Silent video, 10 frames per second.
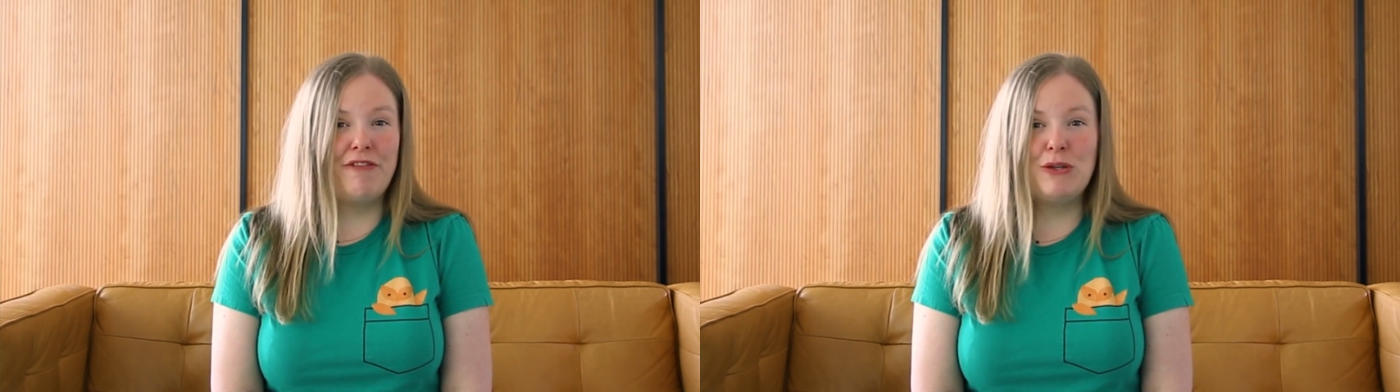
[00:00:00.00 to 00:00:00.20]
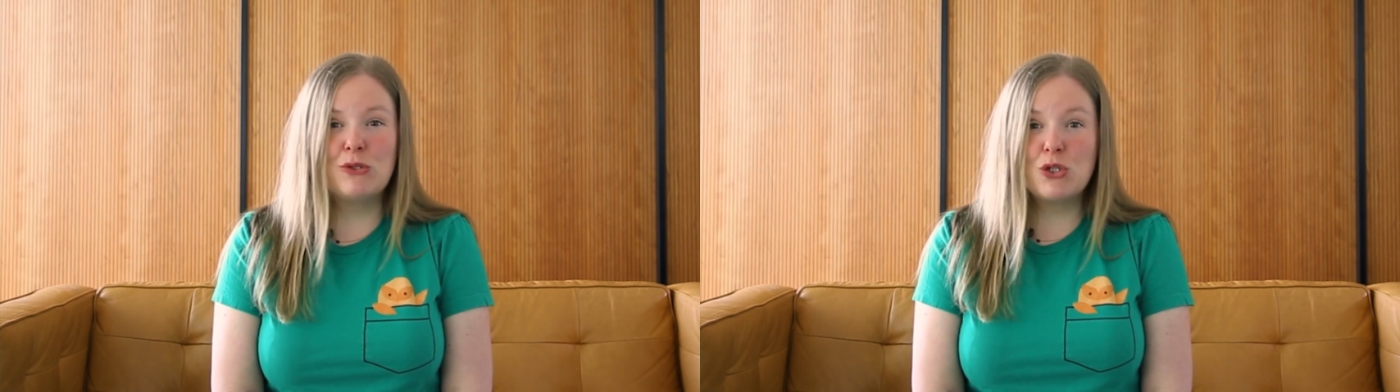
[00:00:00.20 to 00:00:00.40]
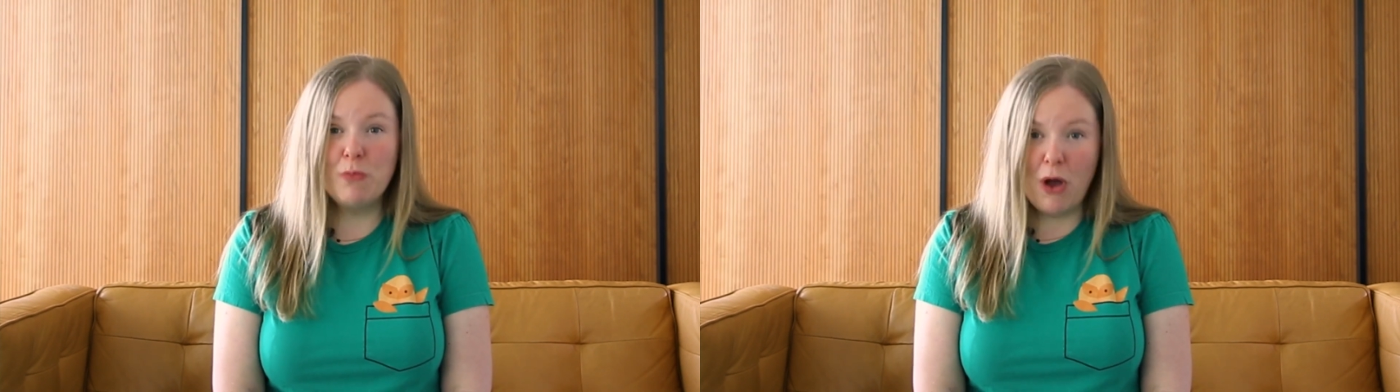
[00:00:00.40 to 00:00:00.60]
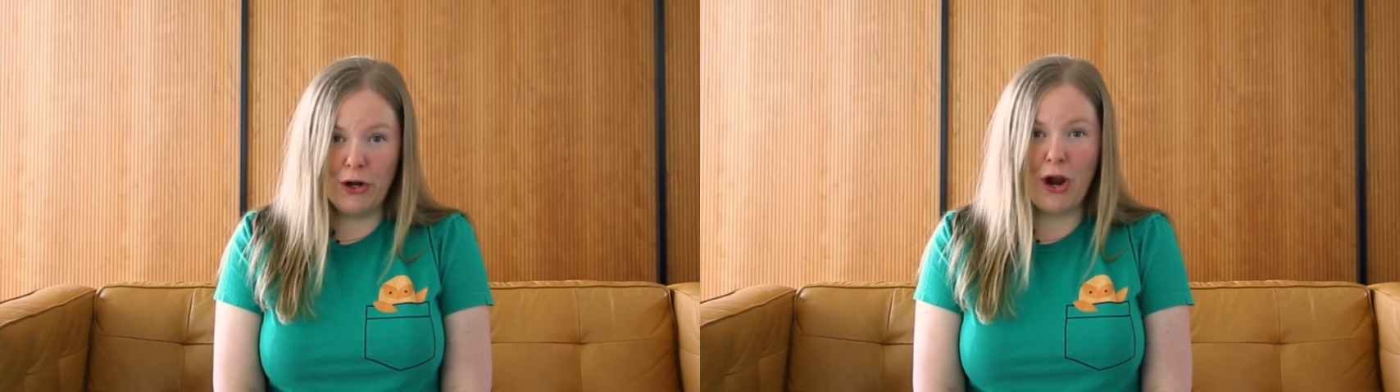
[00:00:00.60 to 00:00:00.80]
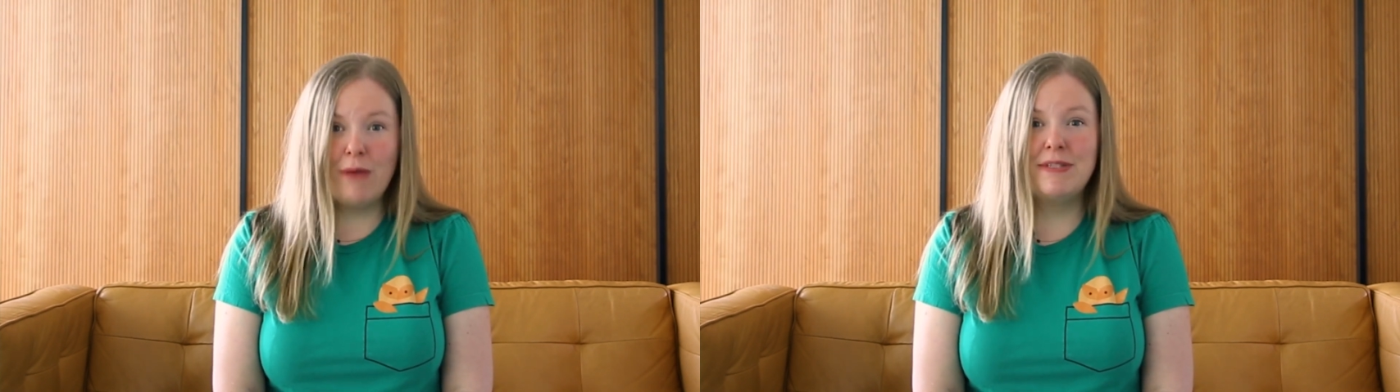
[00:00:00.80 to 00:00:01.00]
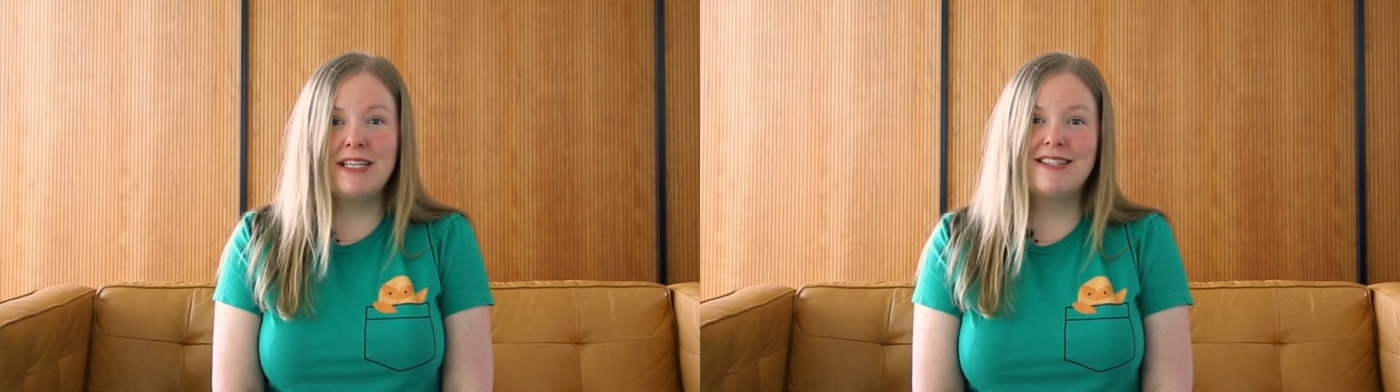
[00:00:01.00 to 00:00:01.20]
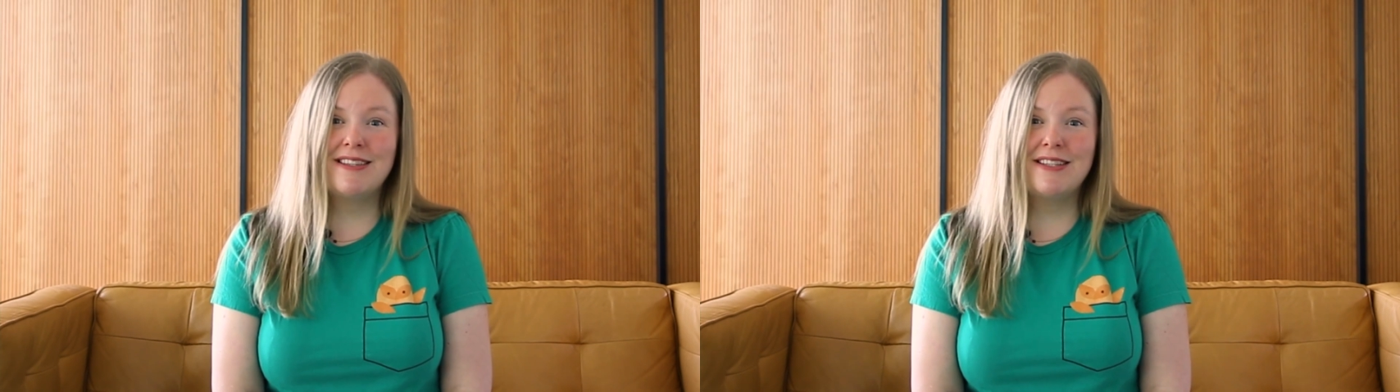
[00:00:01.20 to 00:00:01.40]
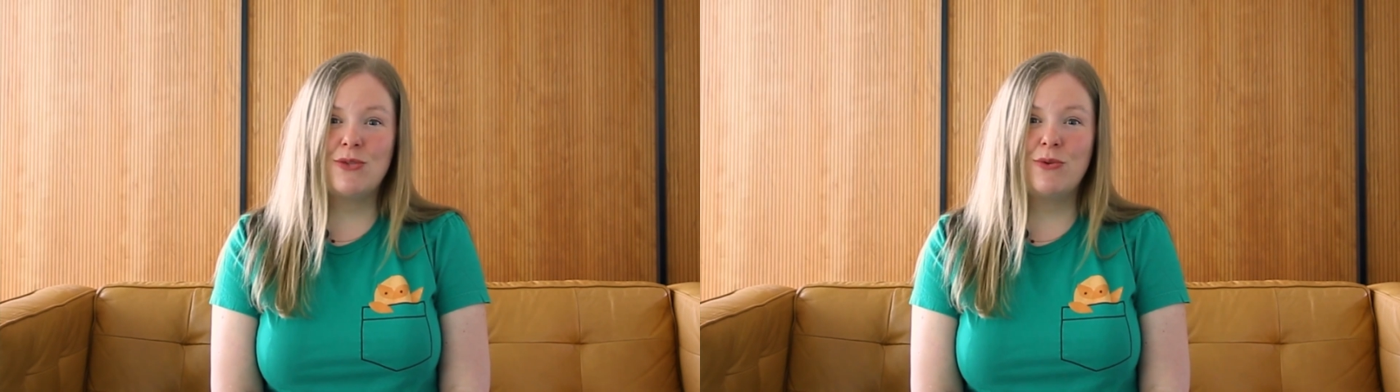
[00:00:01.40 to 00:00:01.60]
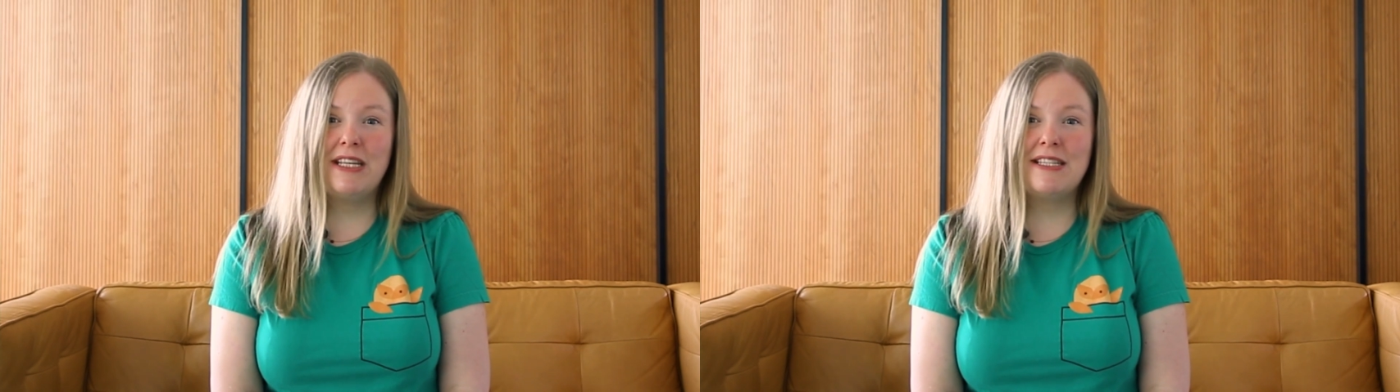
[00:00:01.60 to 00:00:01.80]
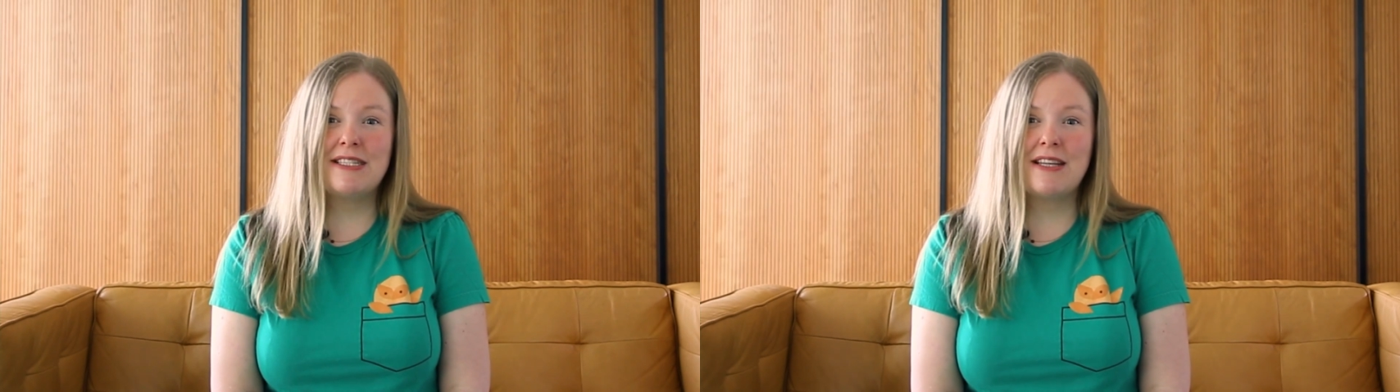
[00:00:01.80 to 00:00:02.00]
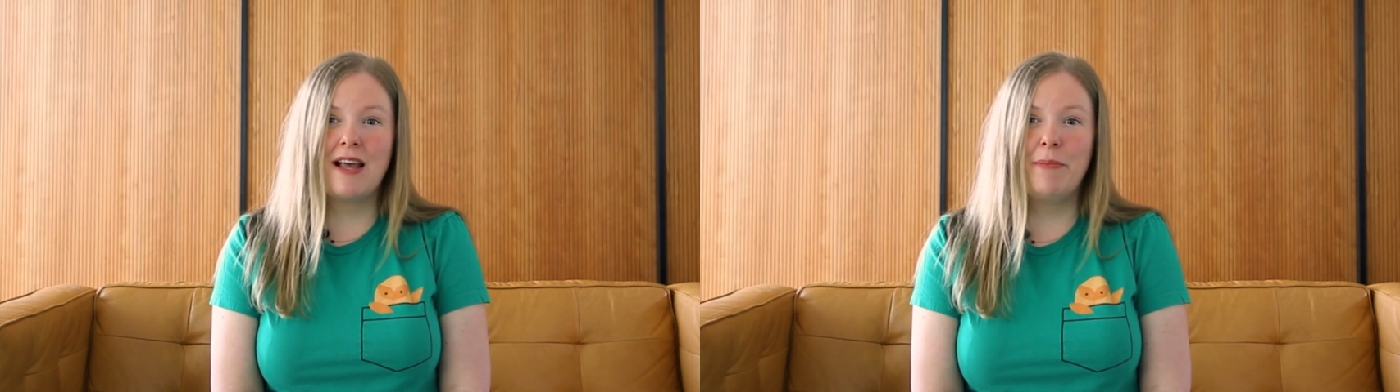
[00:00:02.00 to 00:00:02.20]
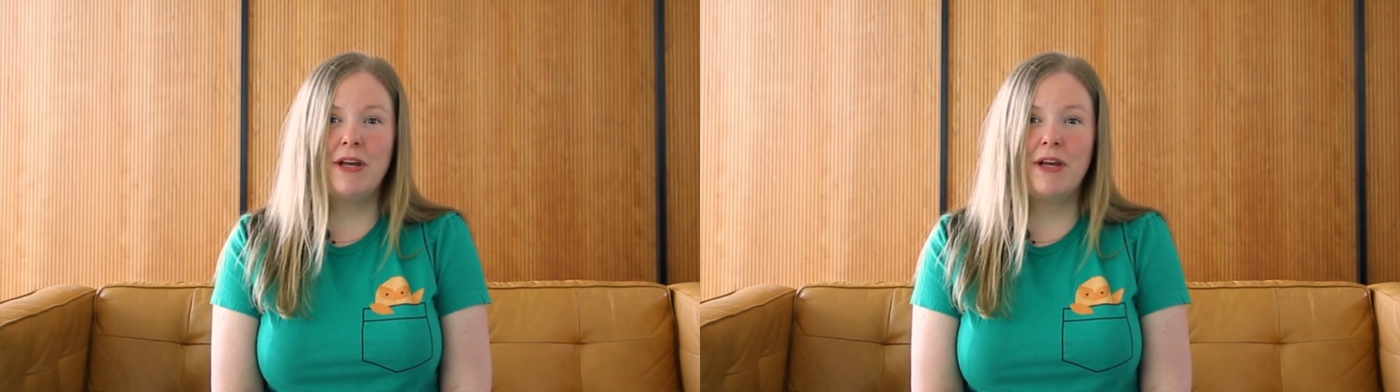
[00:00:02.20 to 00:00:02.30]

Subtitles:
few smaller updates in this release,